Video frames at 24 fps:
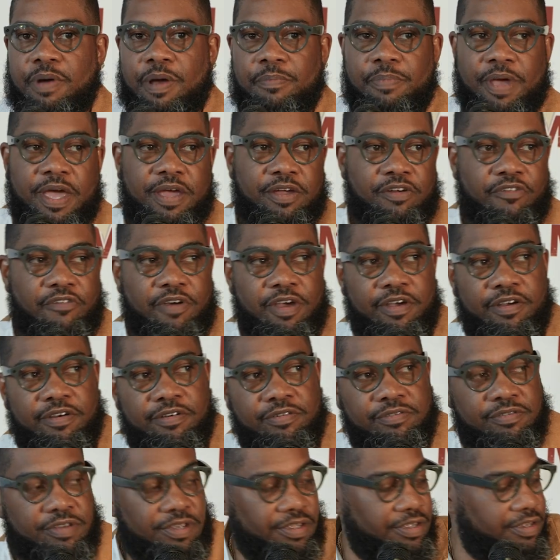My
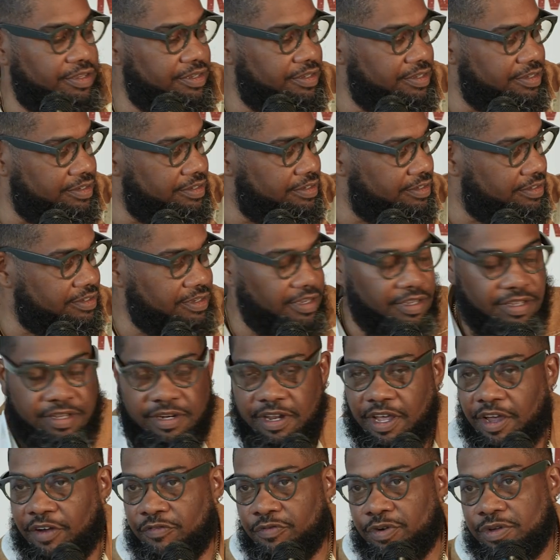background is
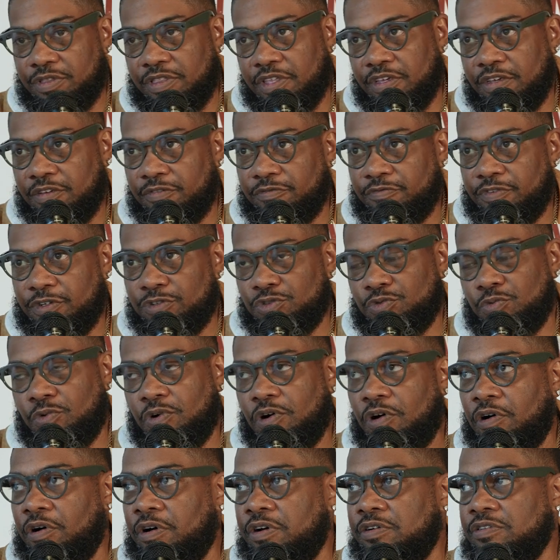in everything
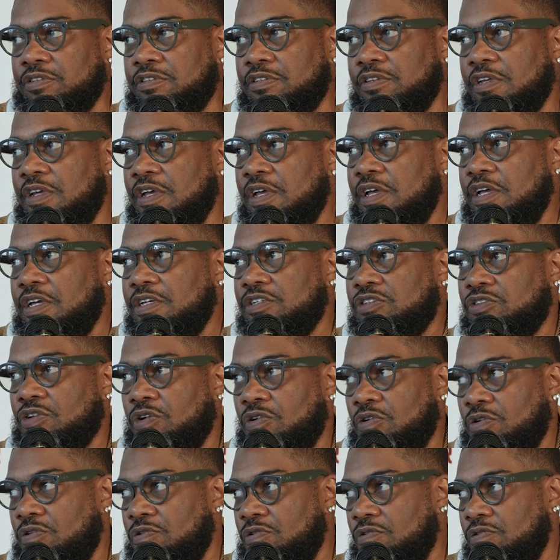visual arts.
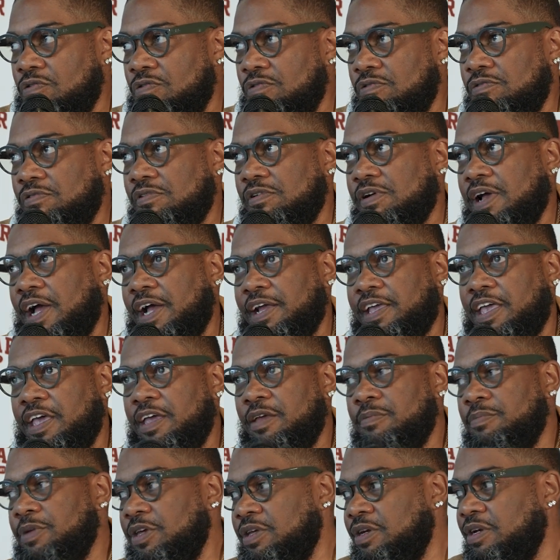So I
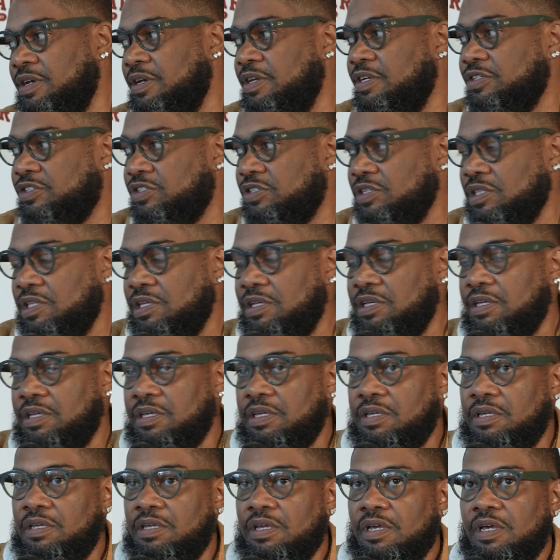came in
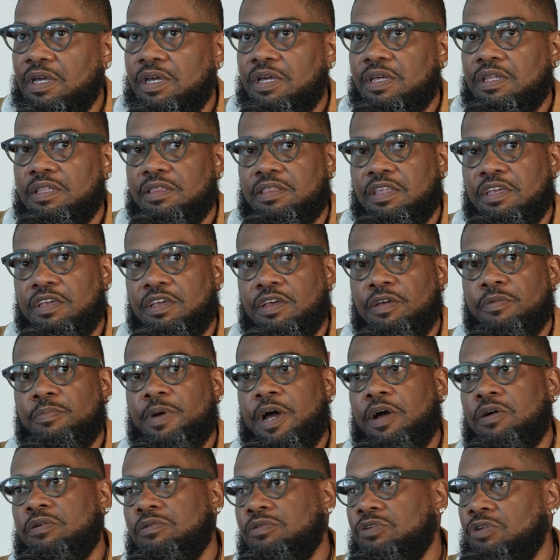initially thinking
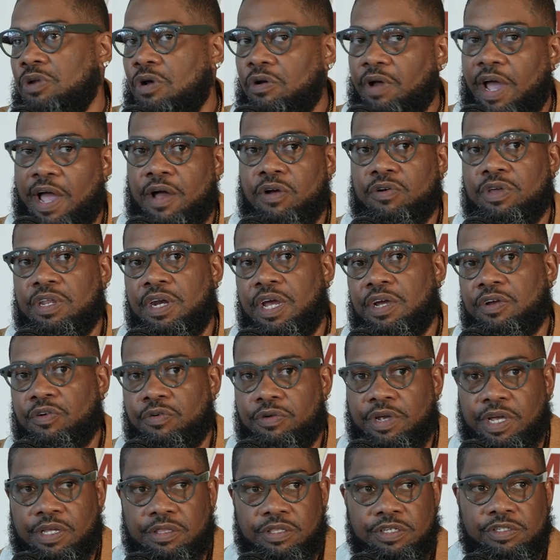about, you know, how can I
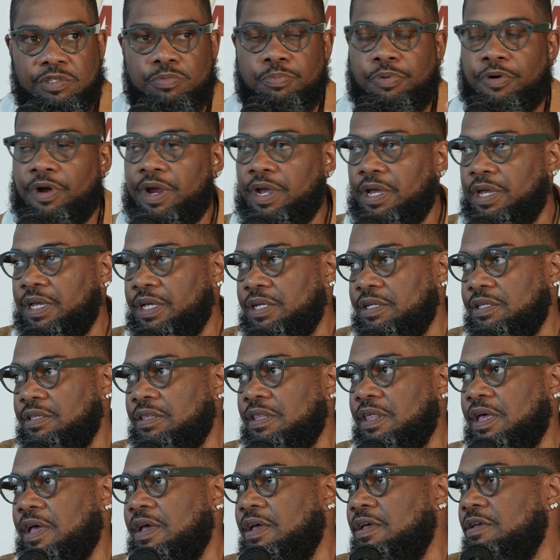create this
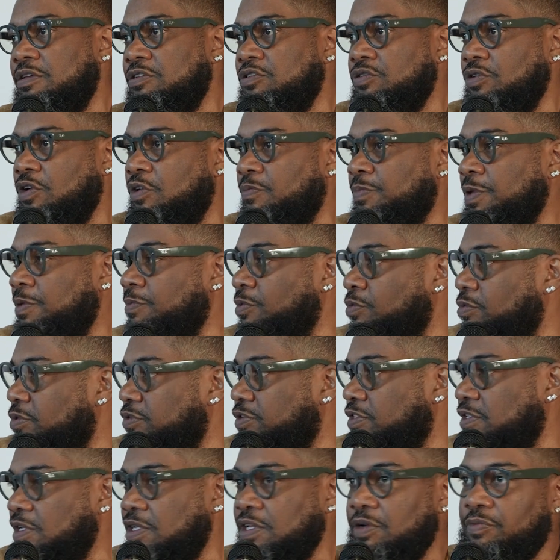brand that, you know, people will
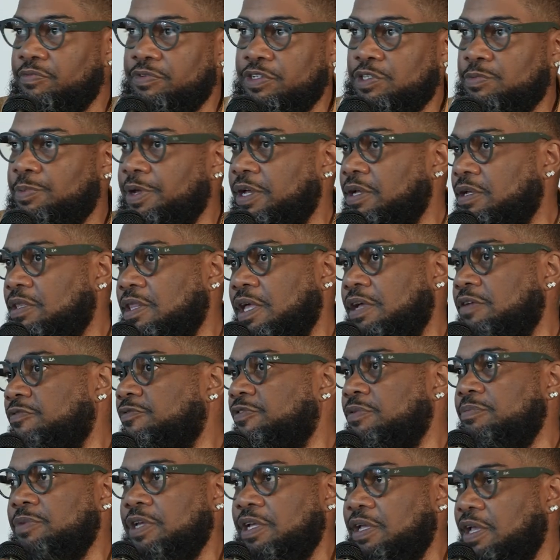see and respect like
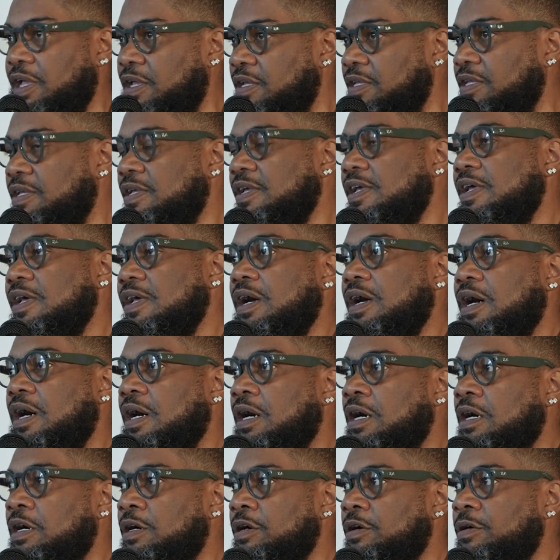from the gate.
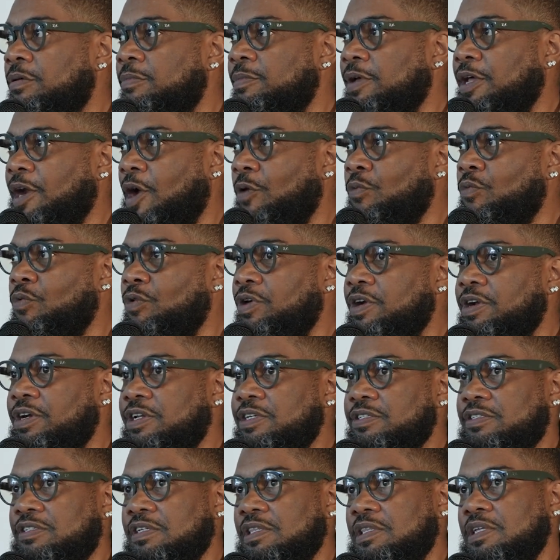Um, and I wanted
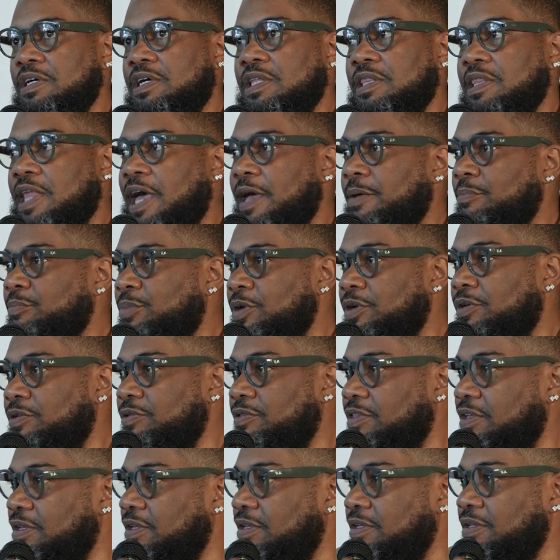it to look a lot bigger
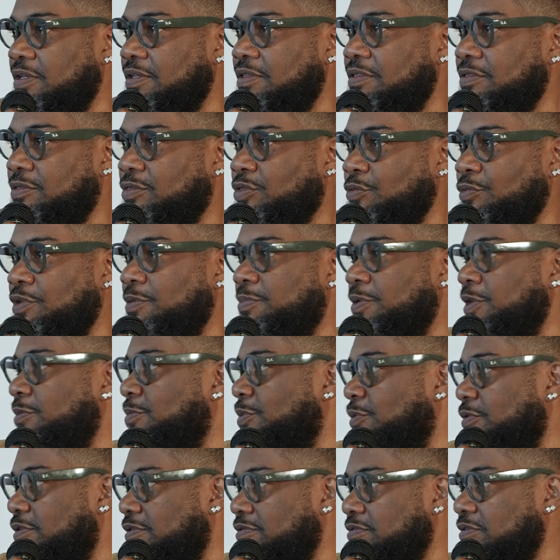than three
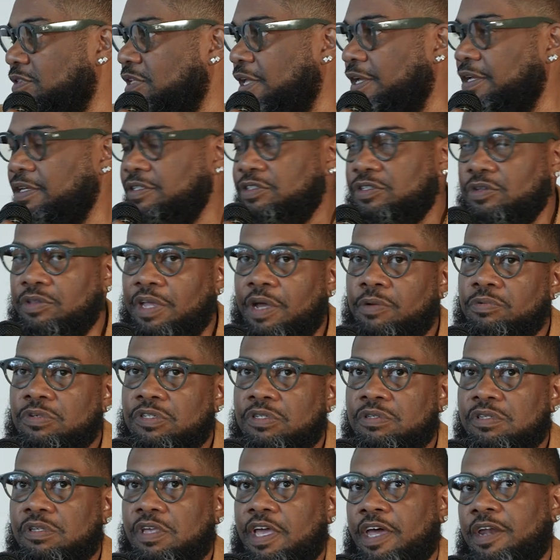people. Like, so that
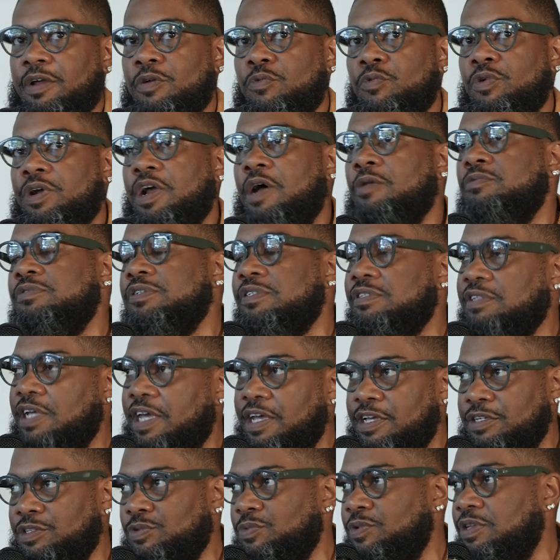was kind of what I was
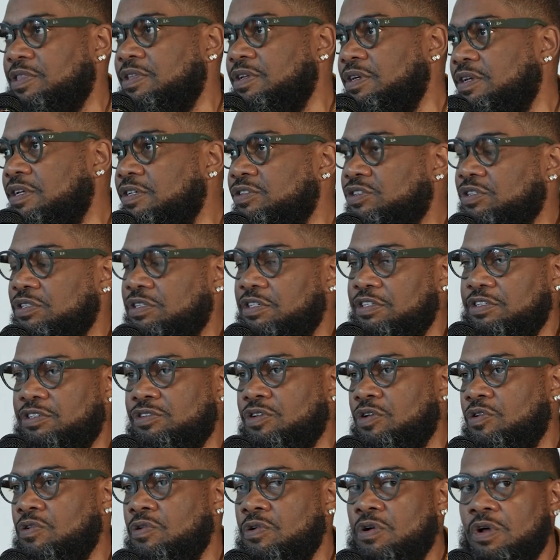tasked with initially.
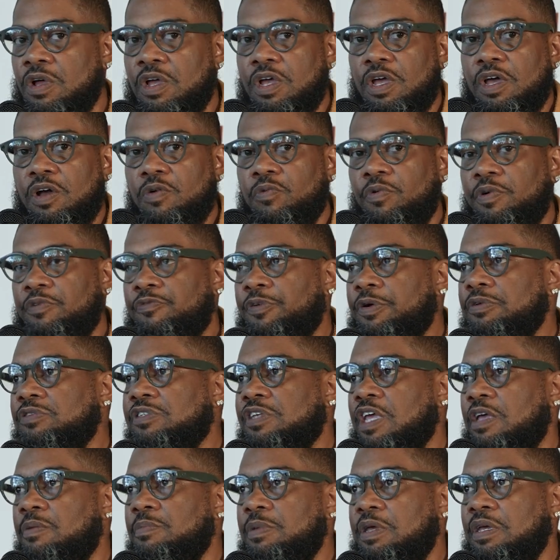So when we
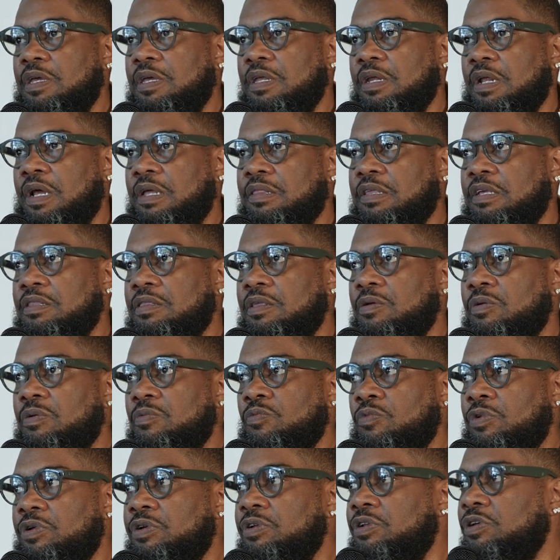first came in, I think that
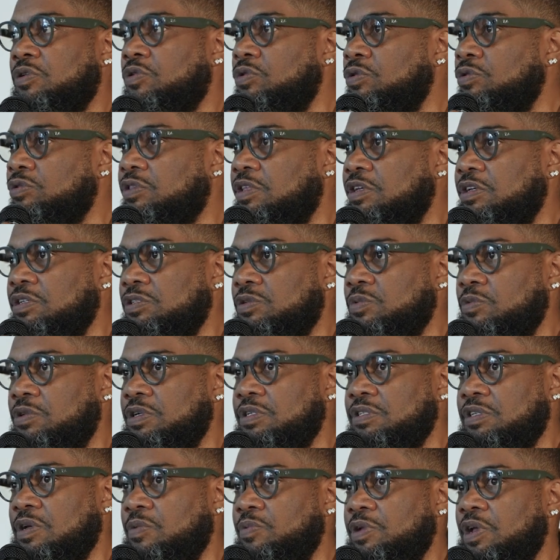one of the cool things
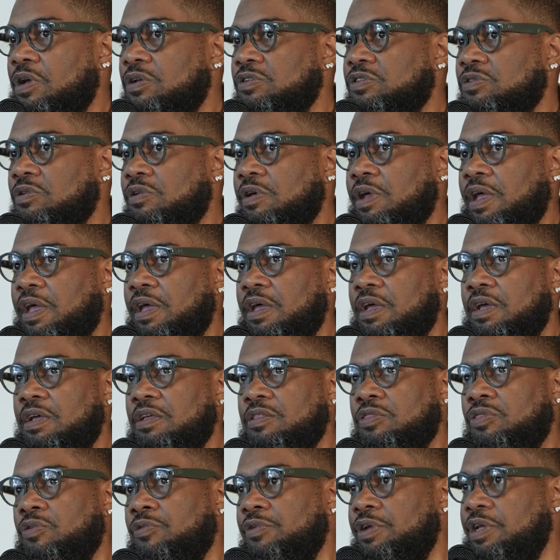was that we also
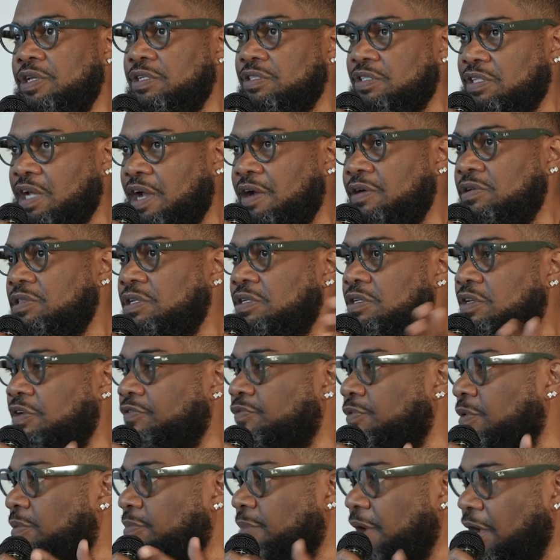had three entirely
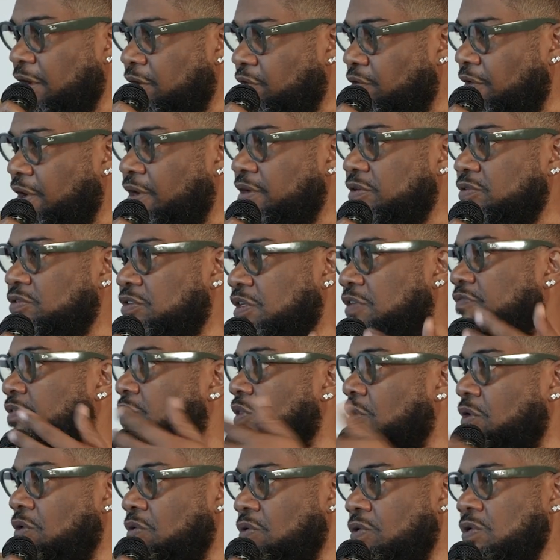different backgrounds, even
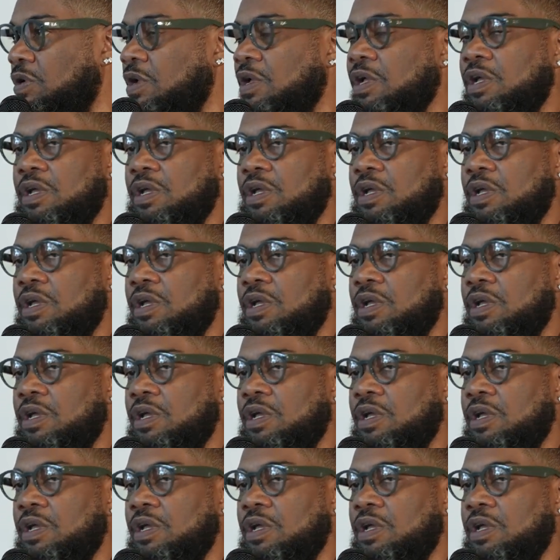though